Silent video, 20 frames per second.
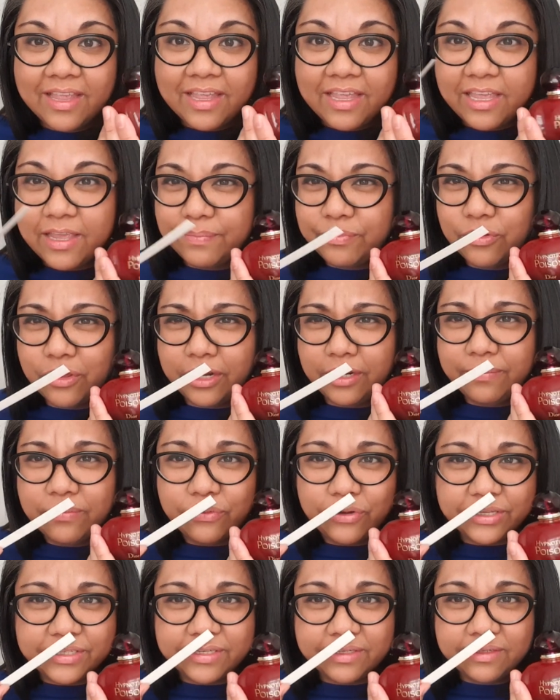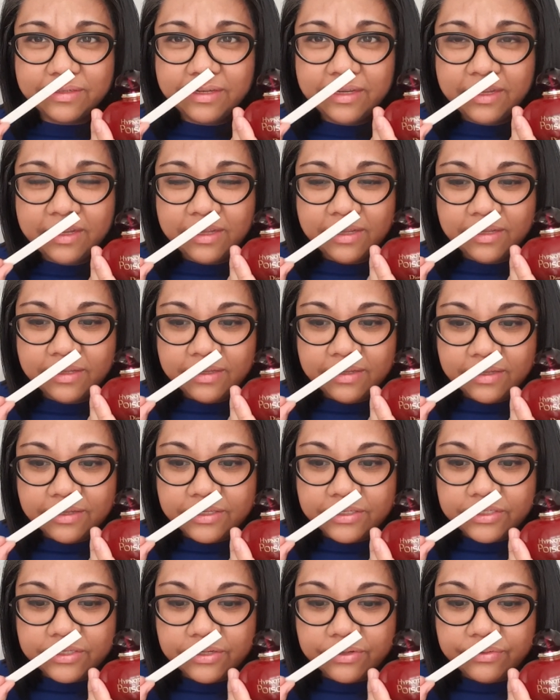Hypnotic Poison.
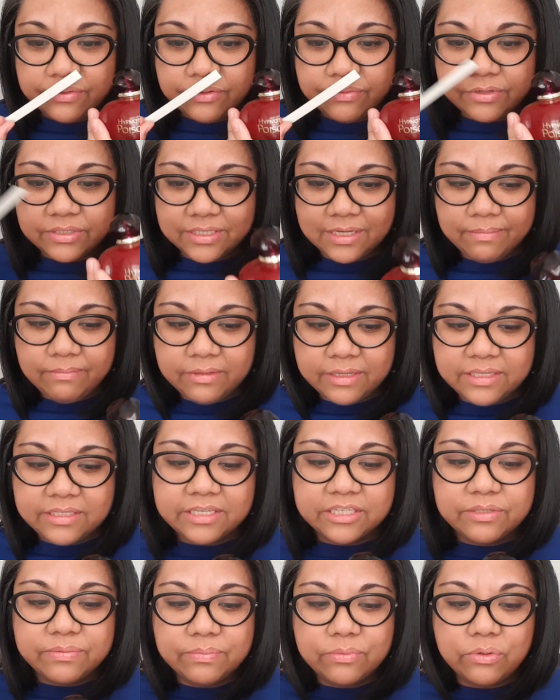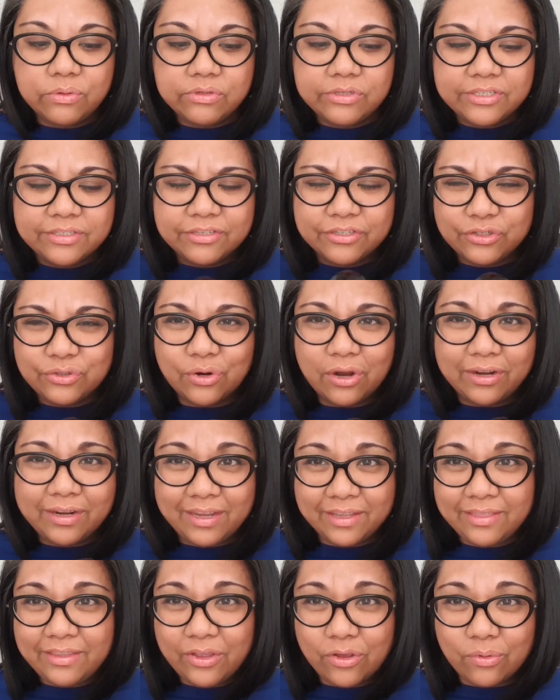So the resemblance is most strong
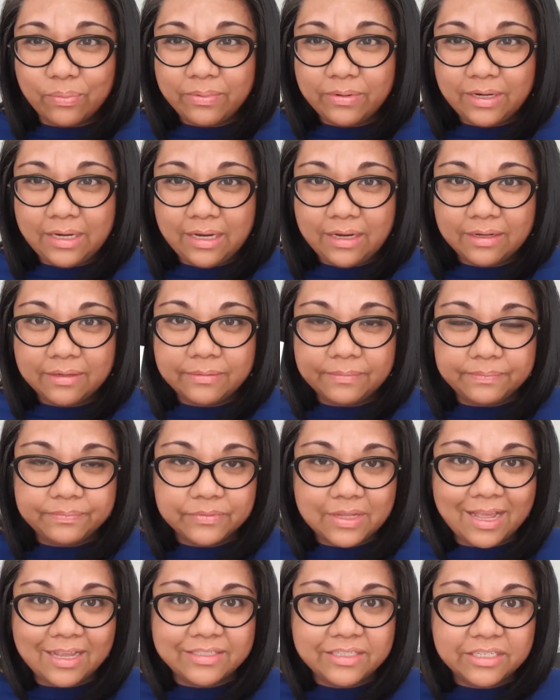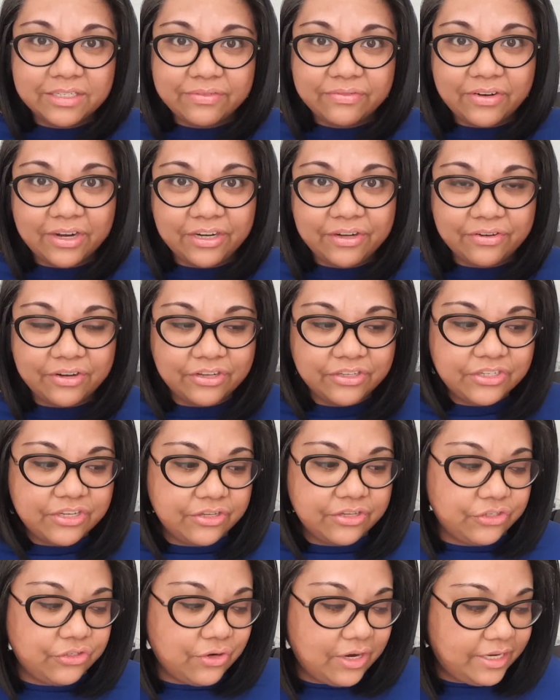in the opening. As this fragrance
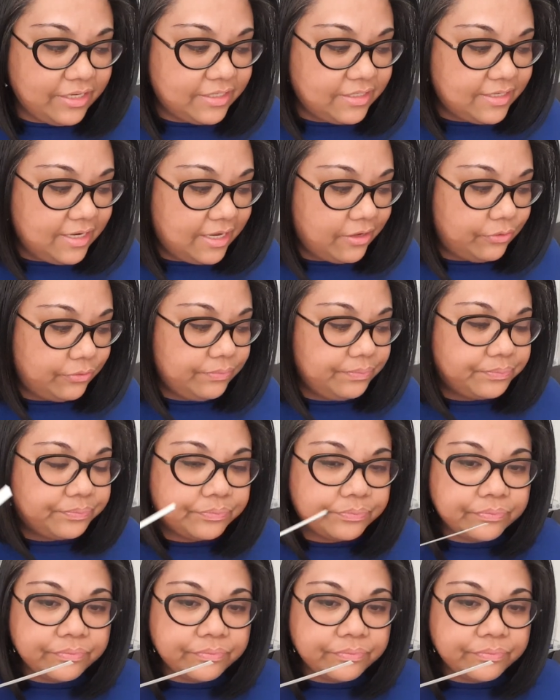dries down,